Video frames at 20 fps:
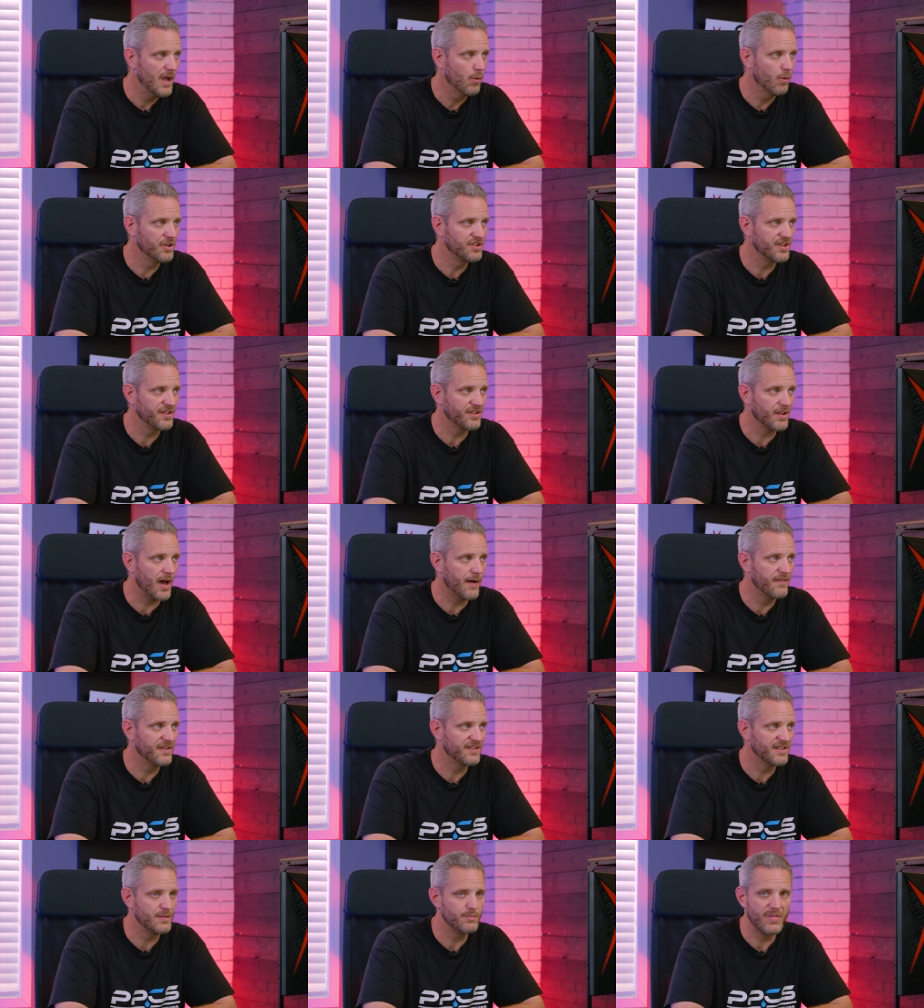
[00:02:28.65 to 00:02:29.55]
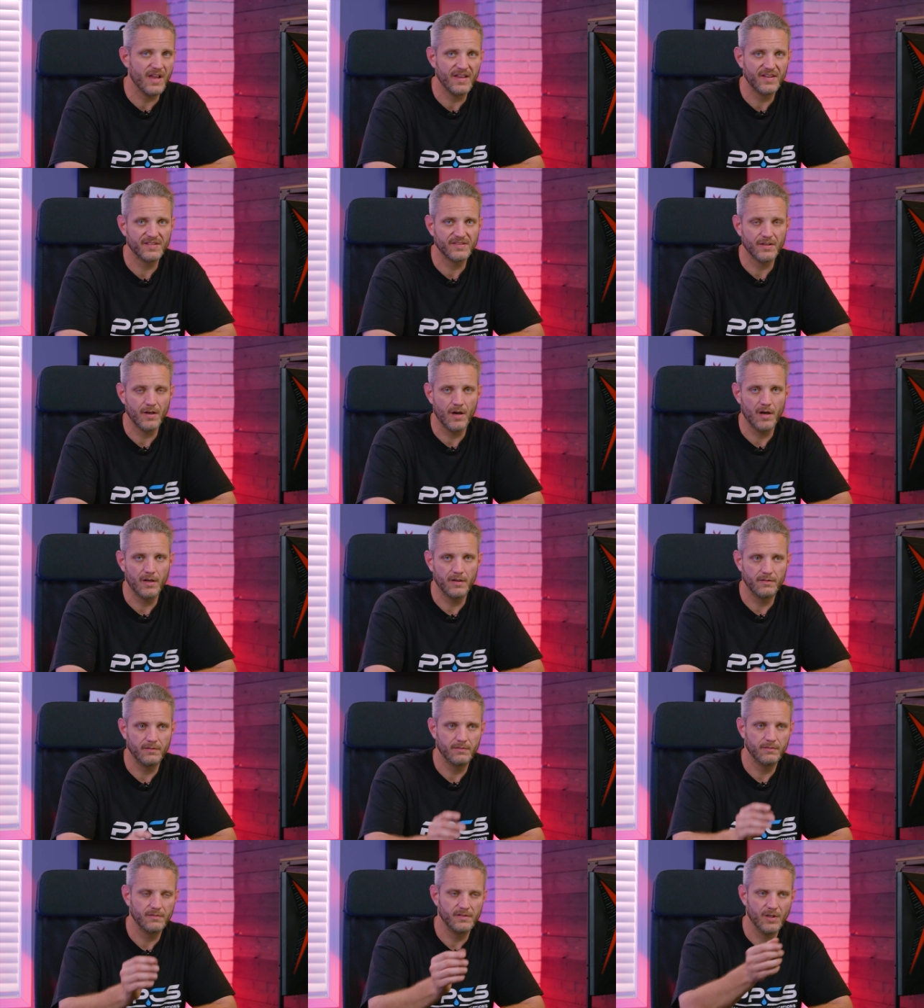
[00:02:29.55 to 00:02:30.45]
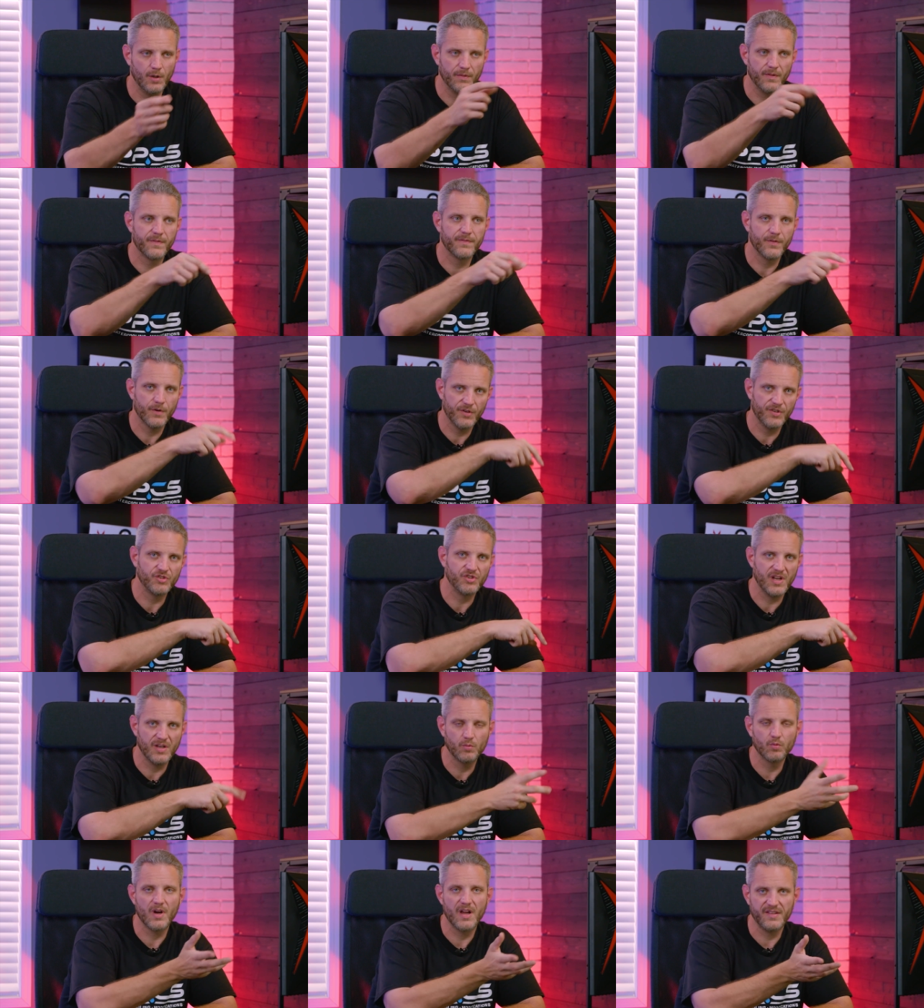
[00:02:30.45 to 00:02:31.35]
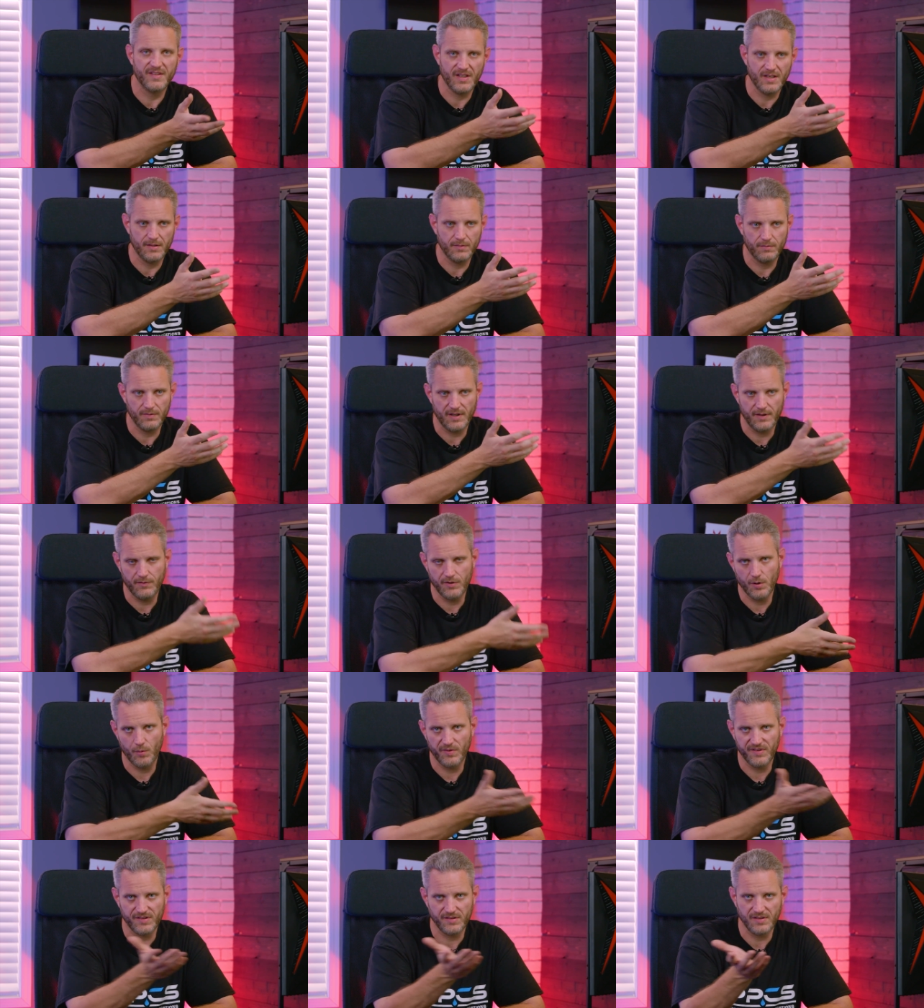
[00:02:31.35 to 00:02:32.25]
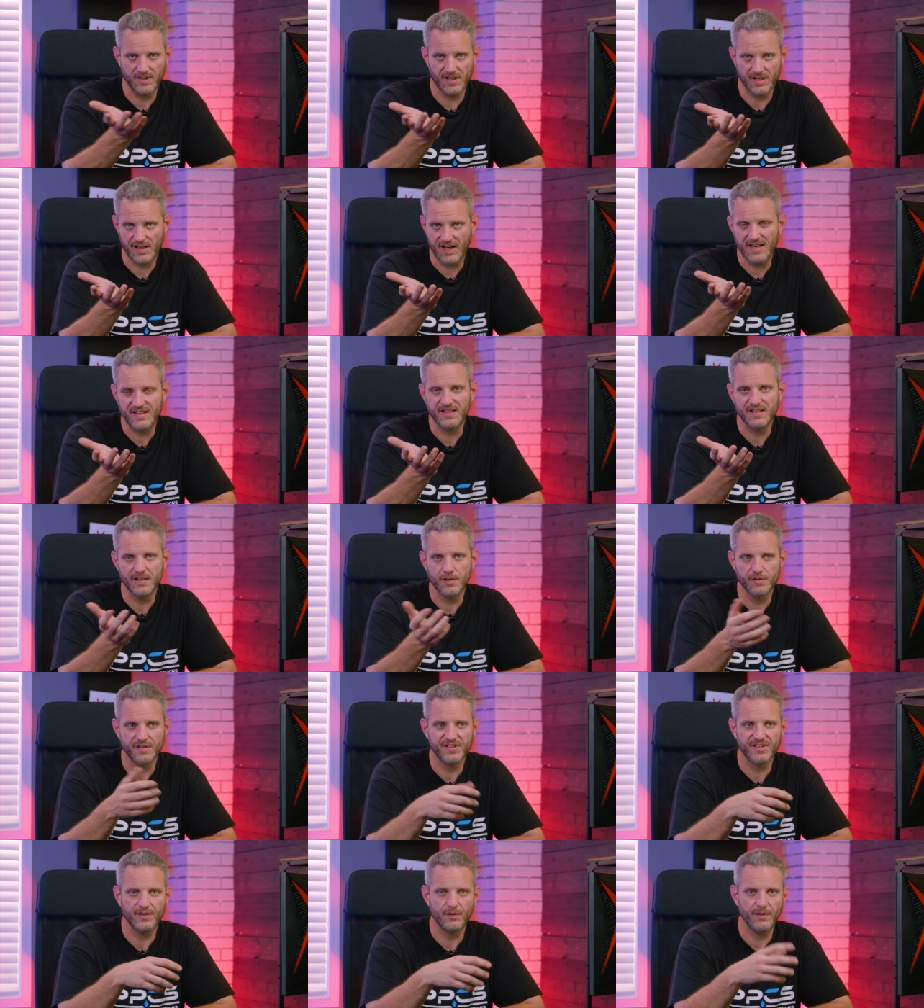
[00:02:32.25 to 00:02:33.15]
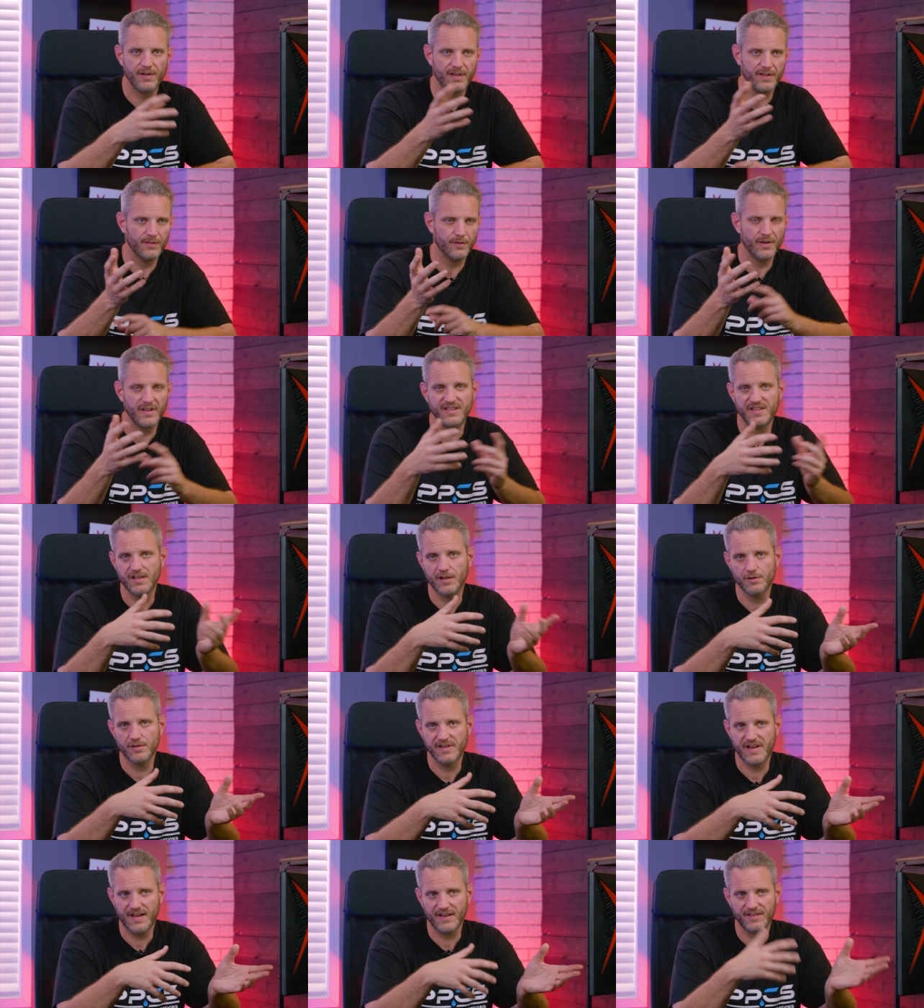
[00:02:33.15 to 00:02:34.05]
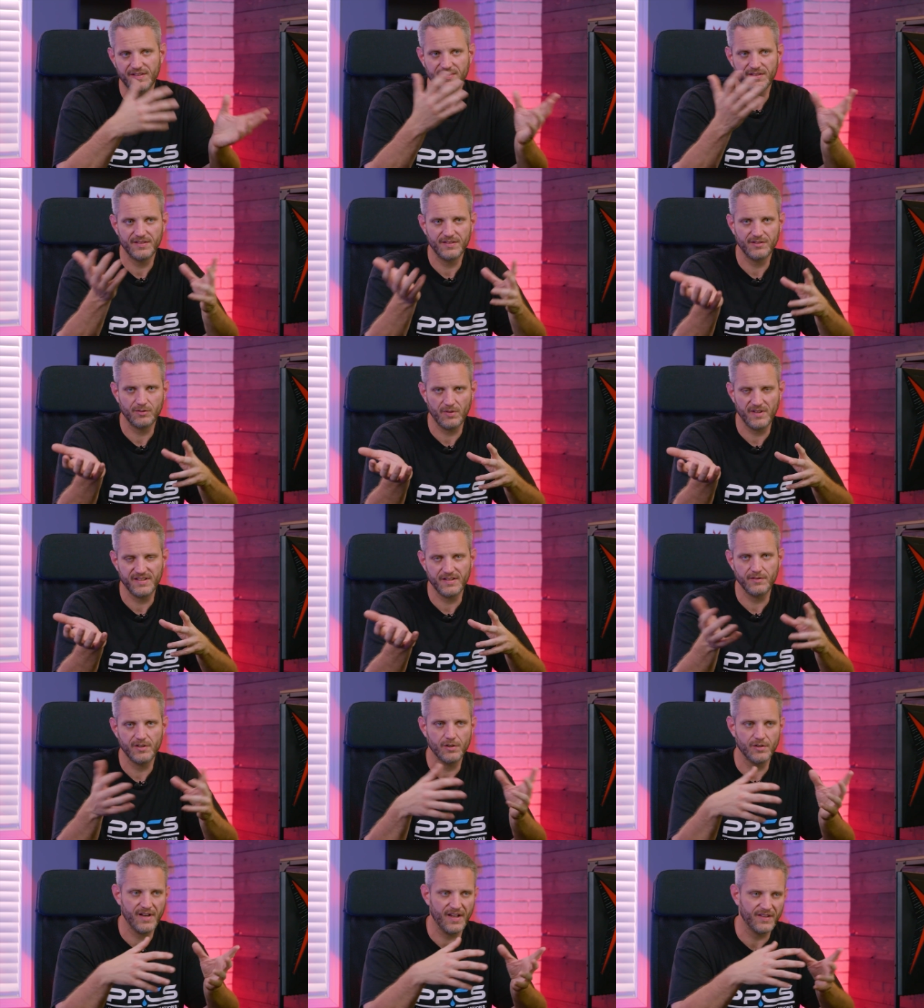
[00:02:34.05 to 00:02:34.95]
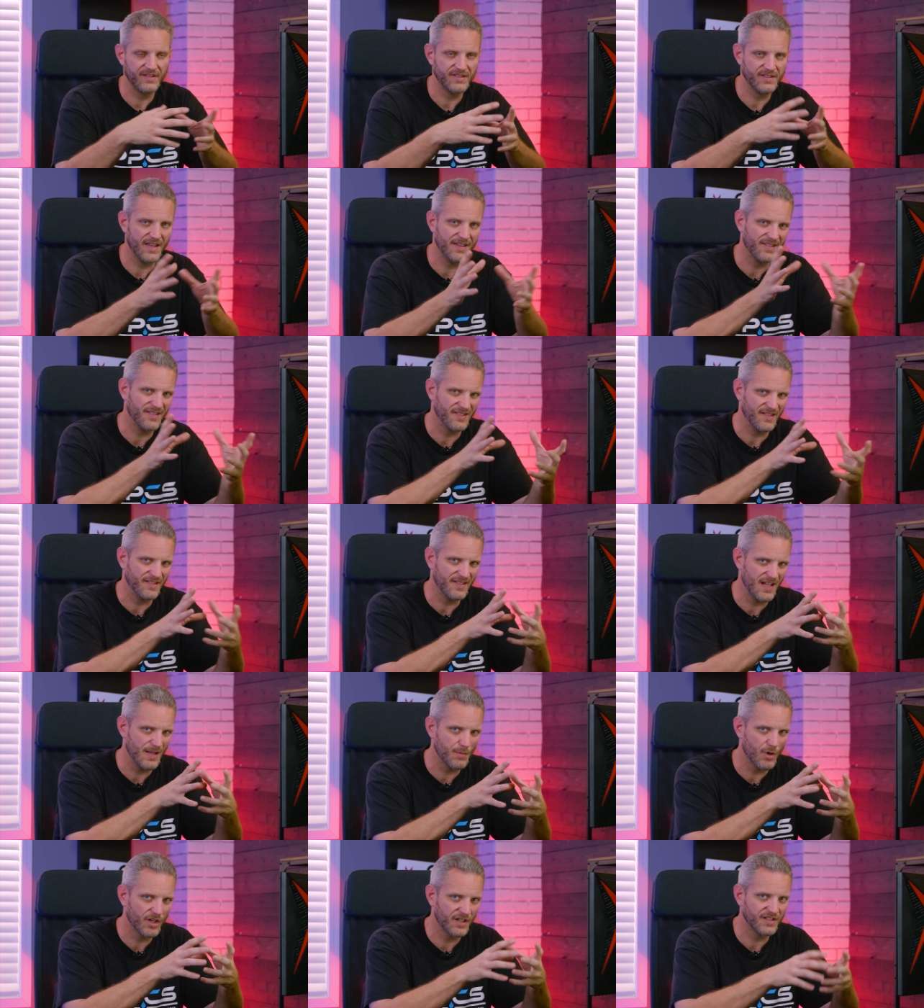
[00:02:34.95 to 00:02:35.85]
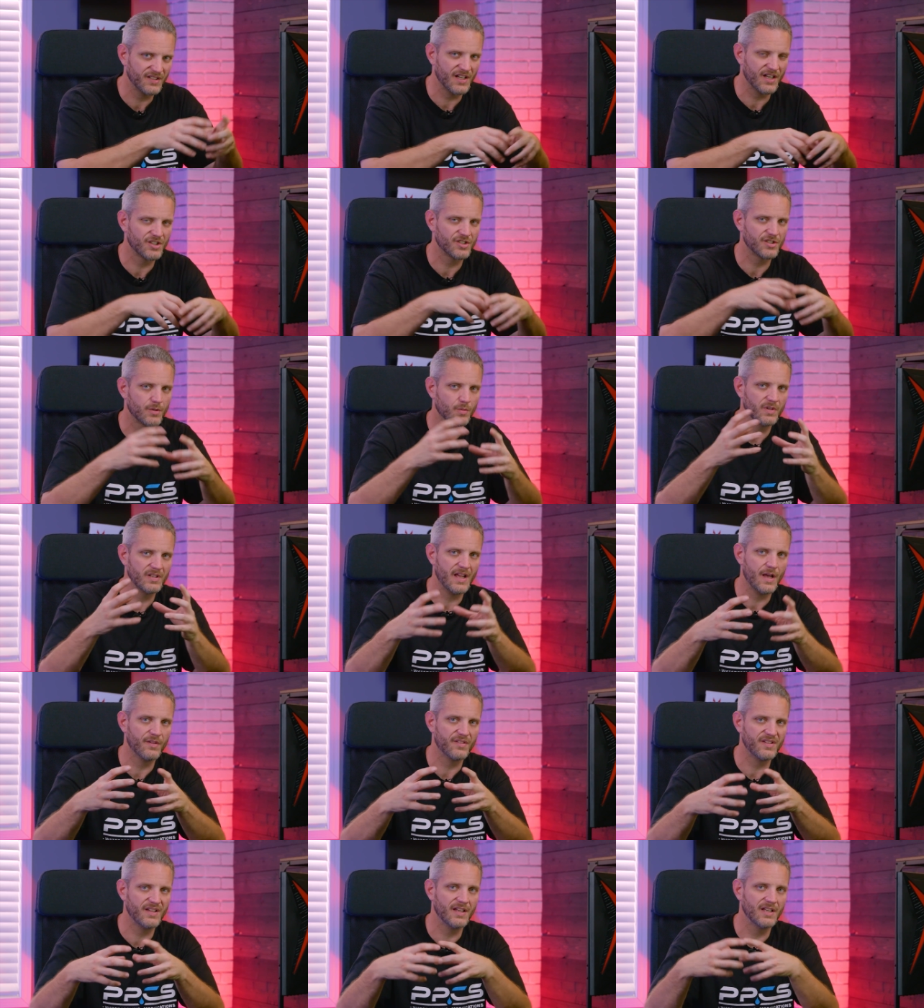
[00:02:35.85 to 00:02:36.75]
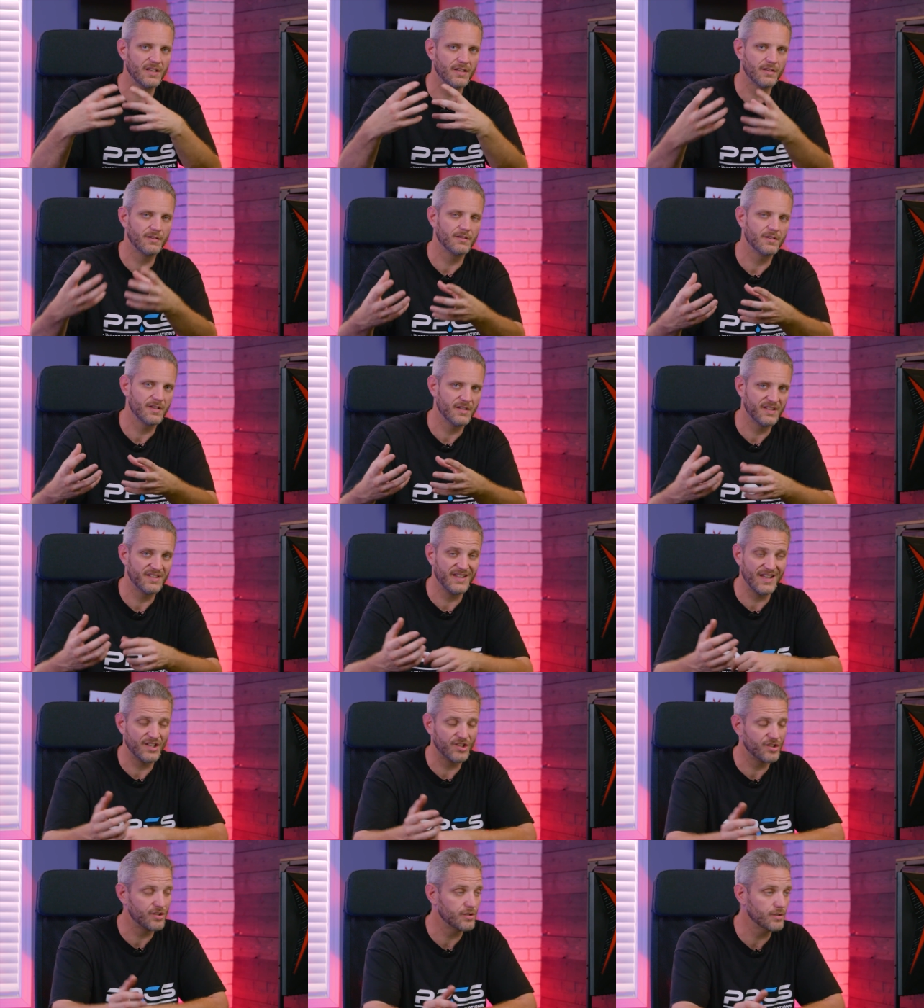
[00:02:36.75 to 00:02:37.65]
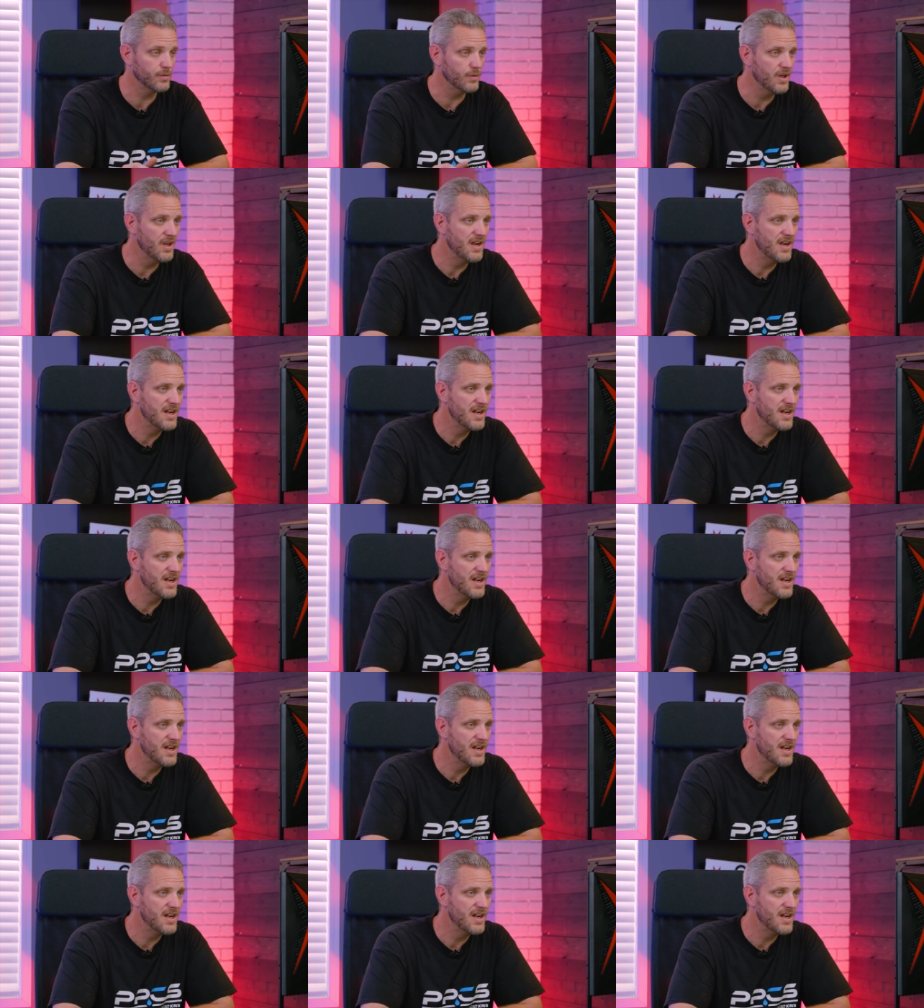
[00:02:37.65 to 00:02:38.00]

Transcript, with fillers: which is obviously based on you know the first gen Ryzen, even though it was not an 1800 series or 1800X, 2700X. That's the same architecture we're now seeing in Zen 2.